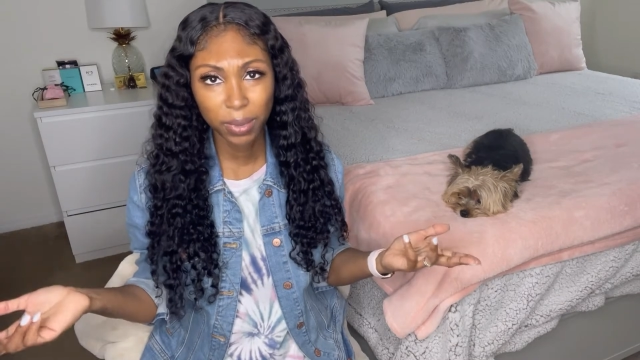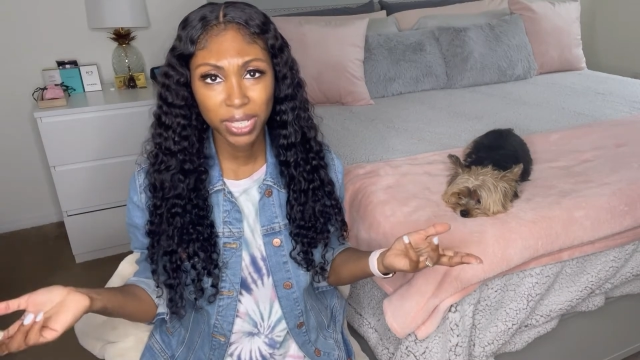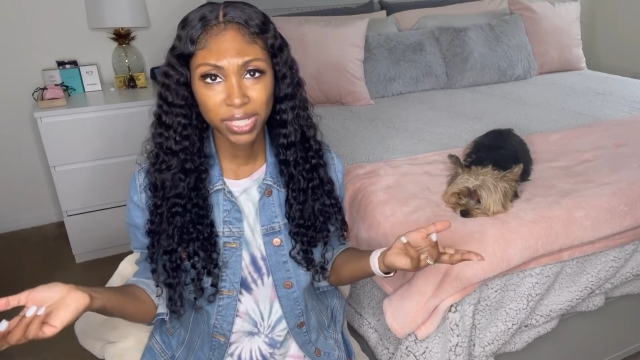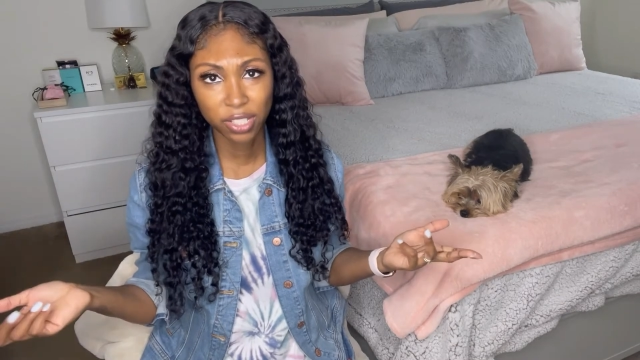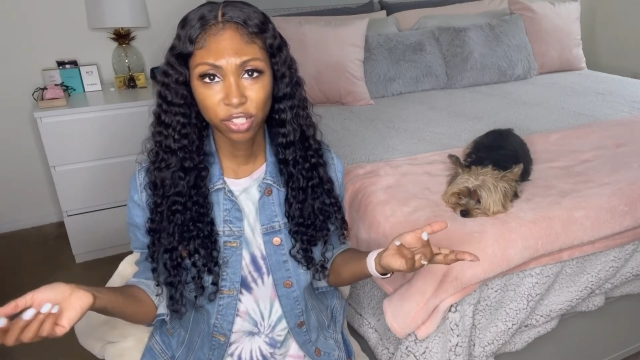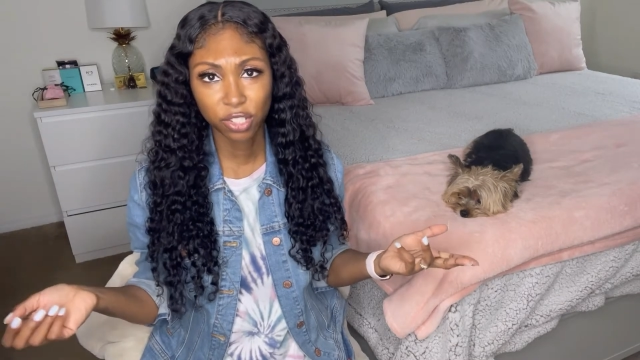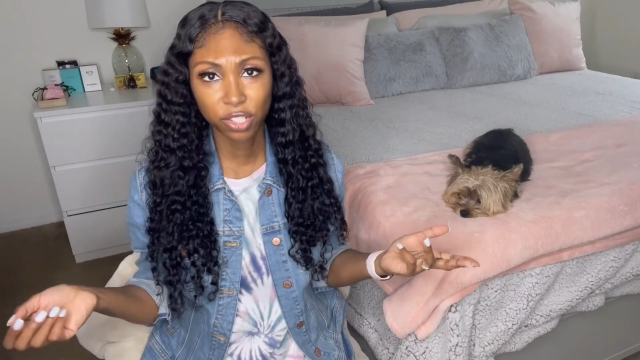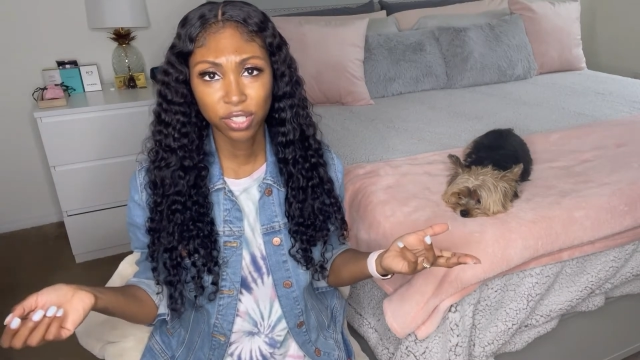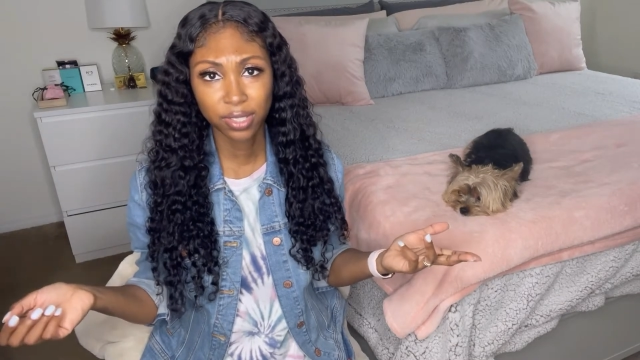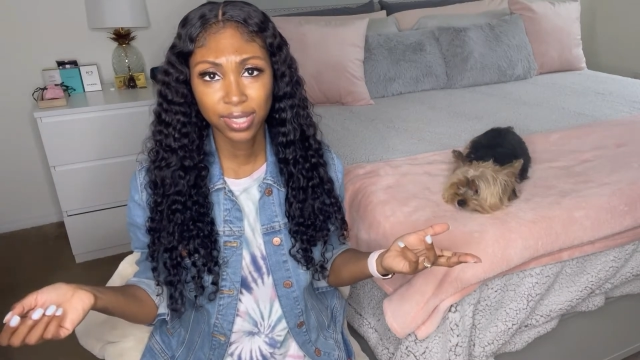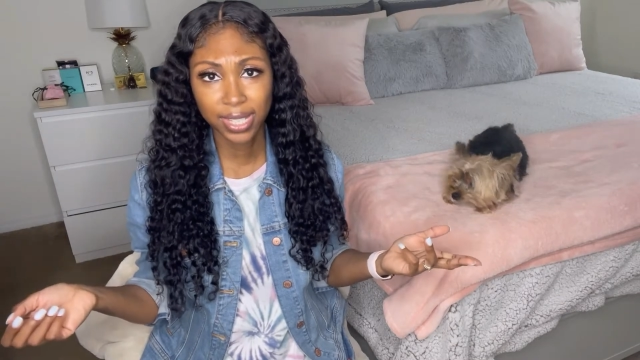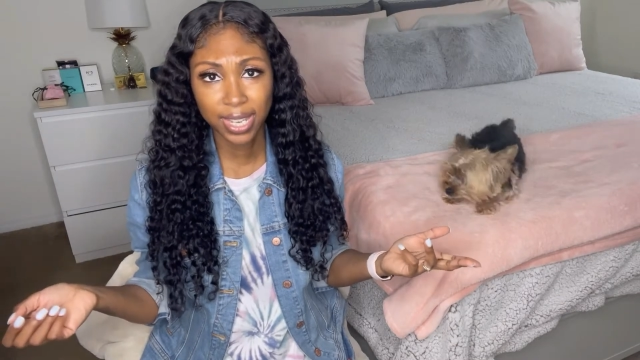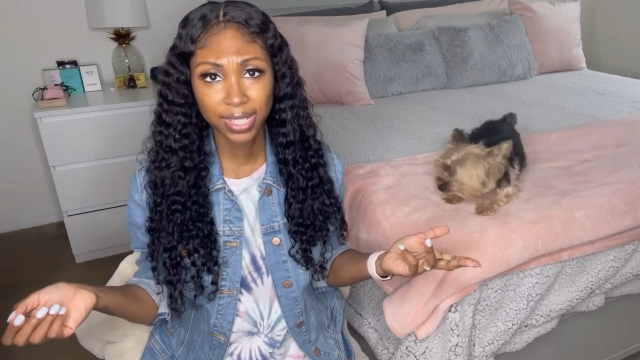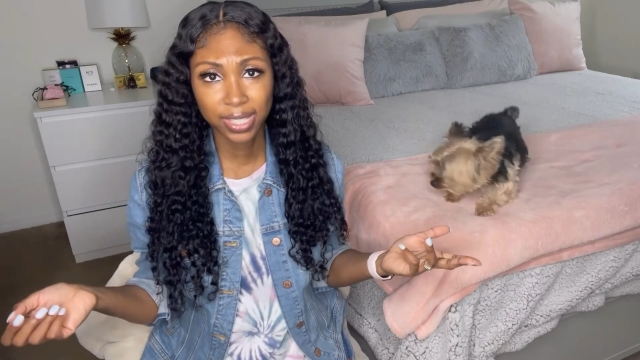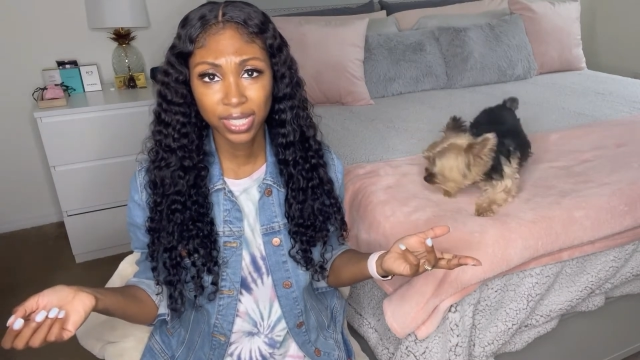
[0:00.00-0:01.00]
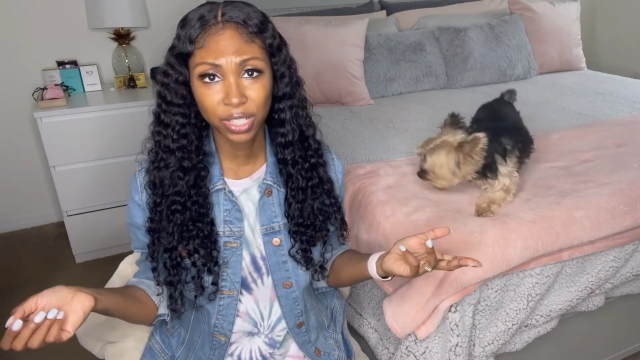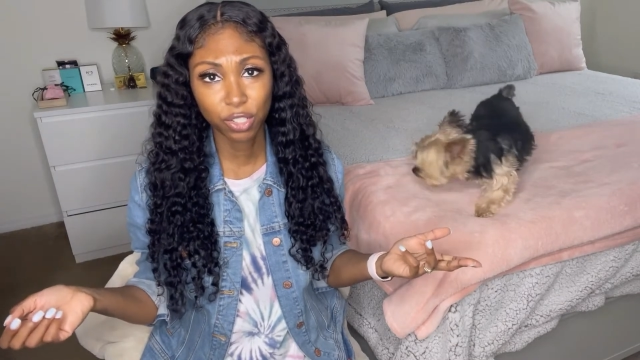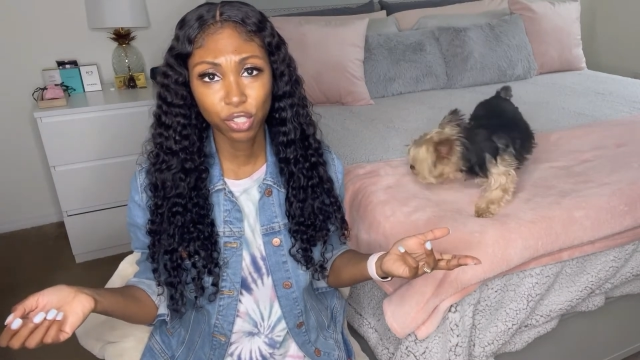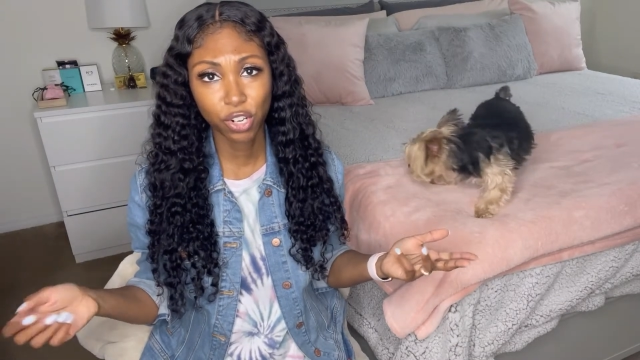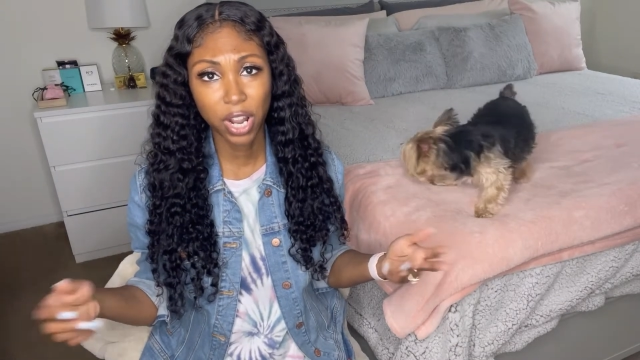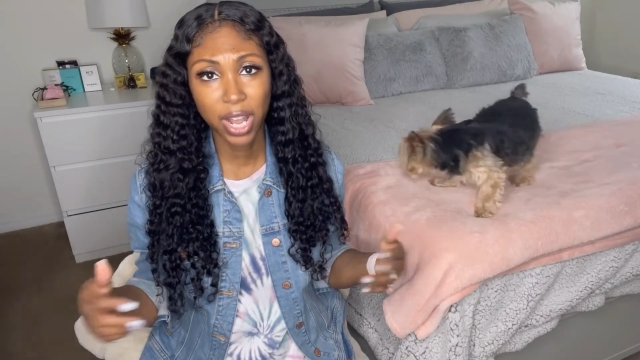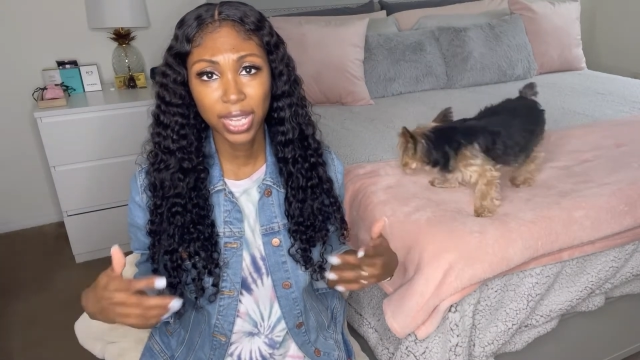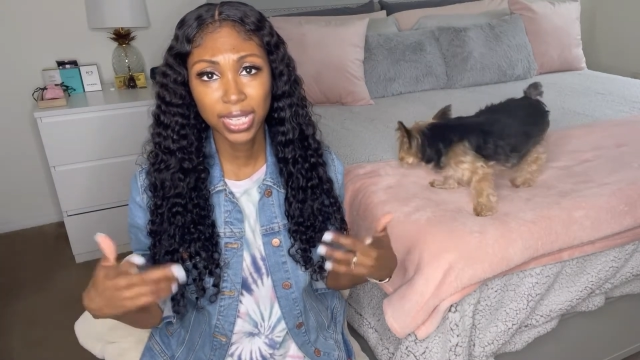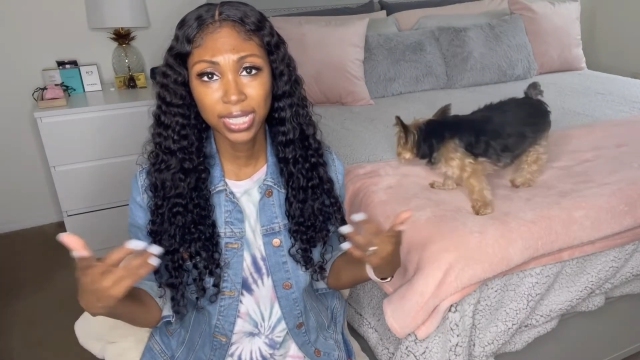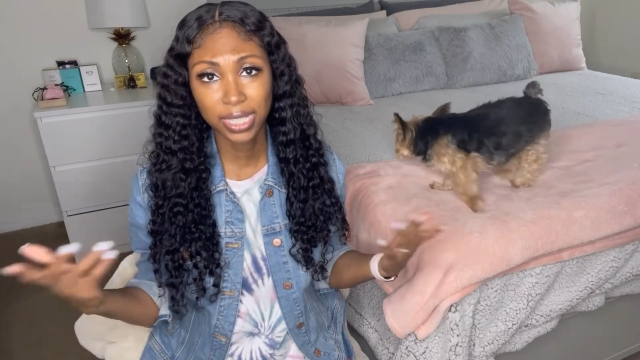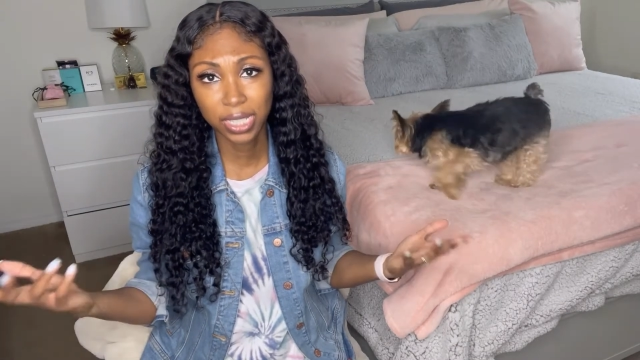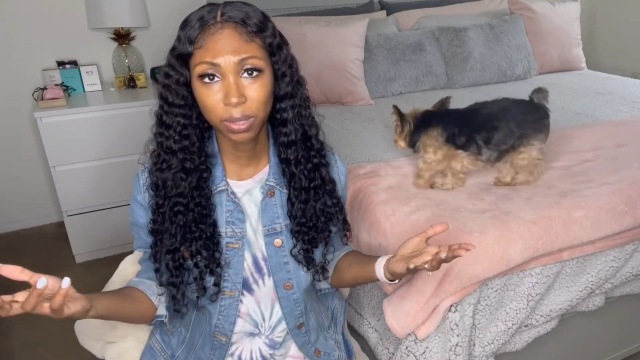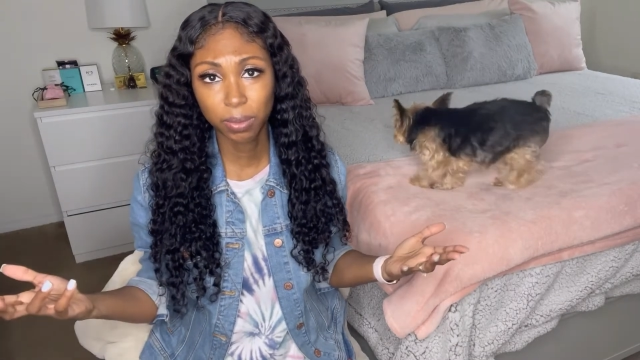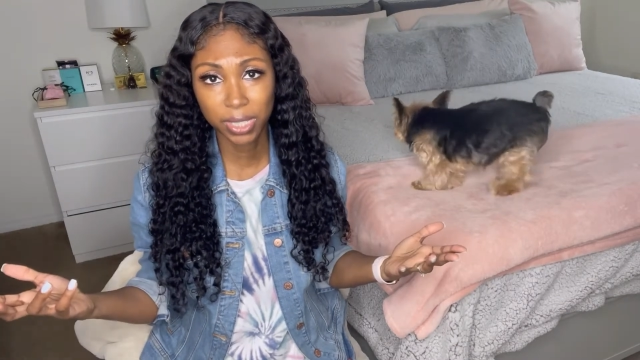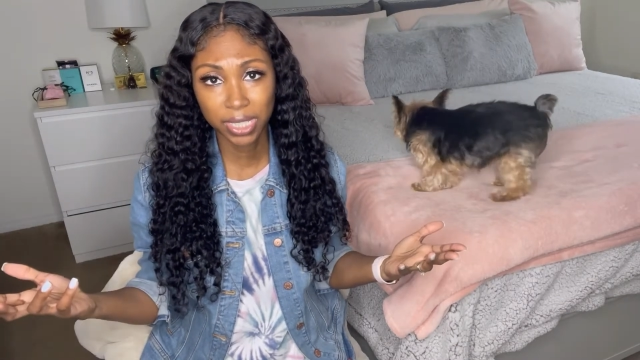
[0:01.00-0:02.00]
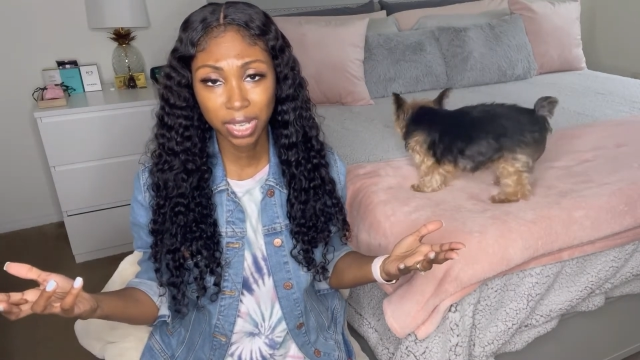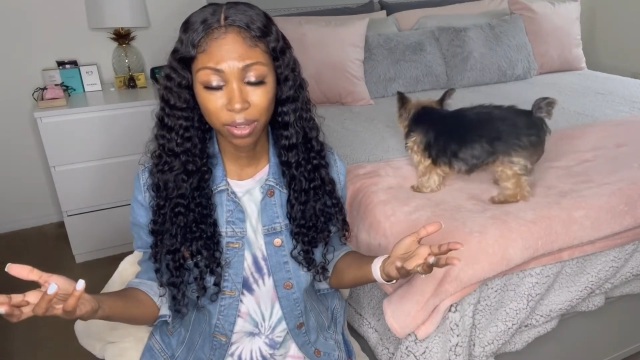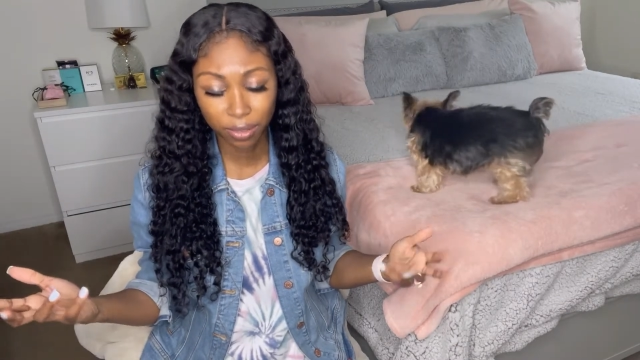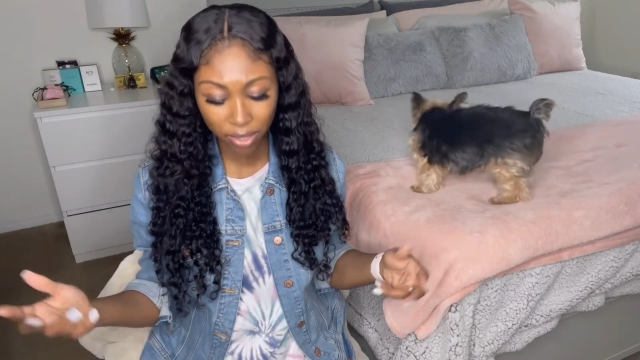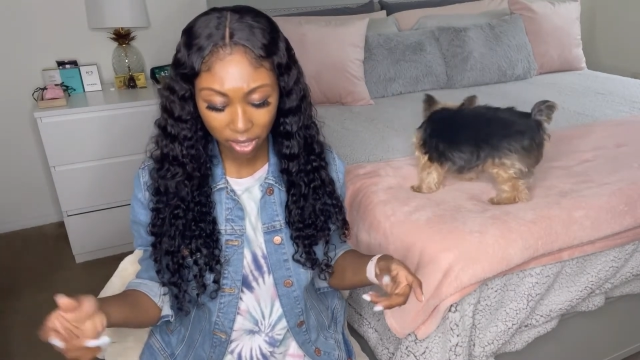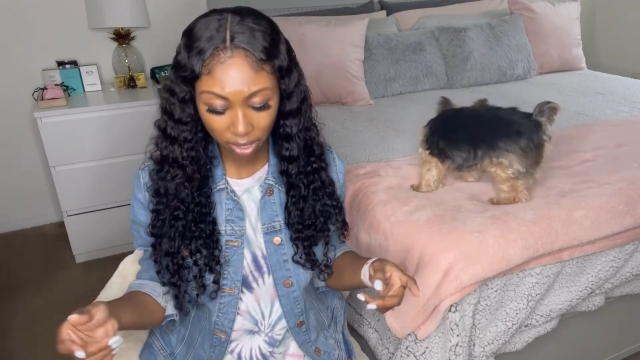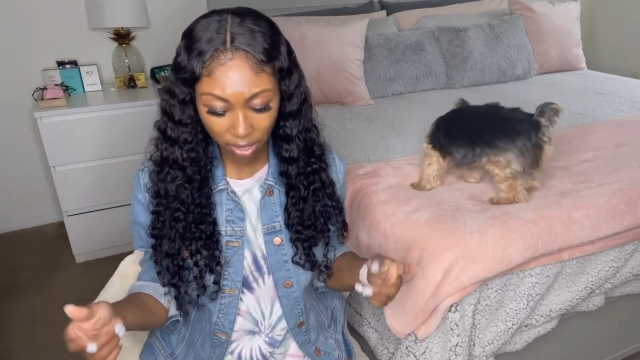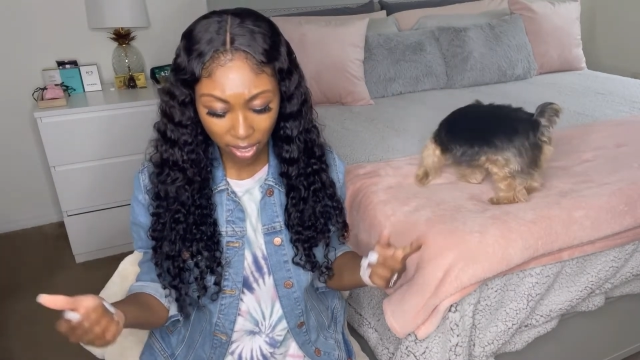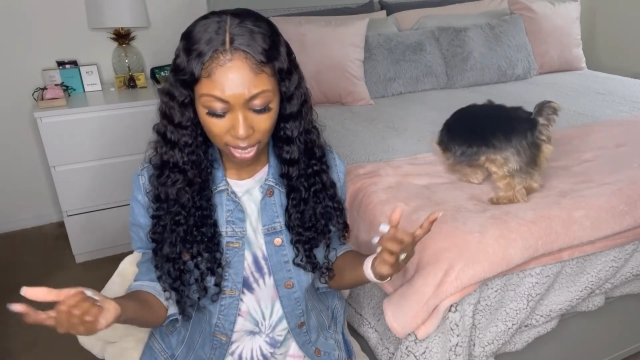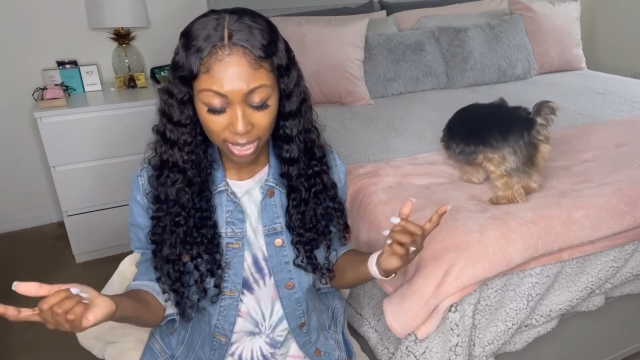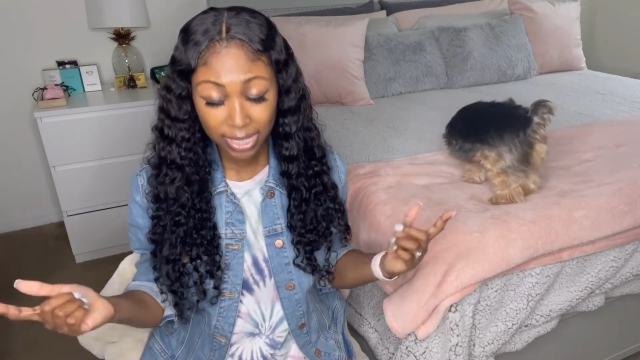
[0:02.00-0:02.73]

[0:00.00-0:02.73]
way to just test and try and see what's out there.